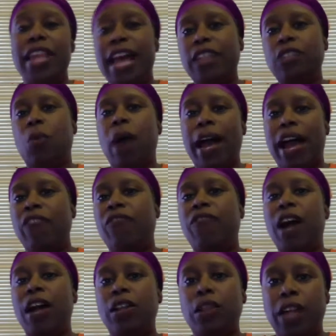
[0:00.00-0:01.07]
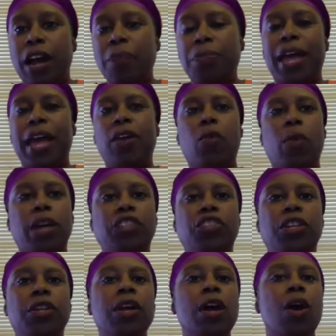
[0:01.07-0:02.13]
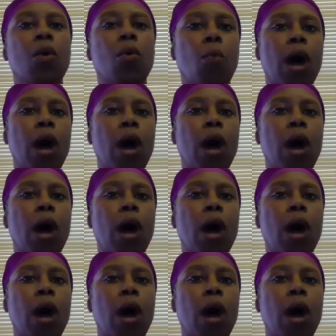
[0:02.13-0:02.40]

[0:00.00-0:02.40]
And that's why I followed up that question,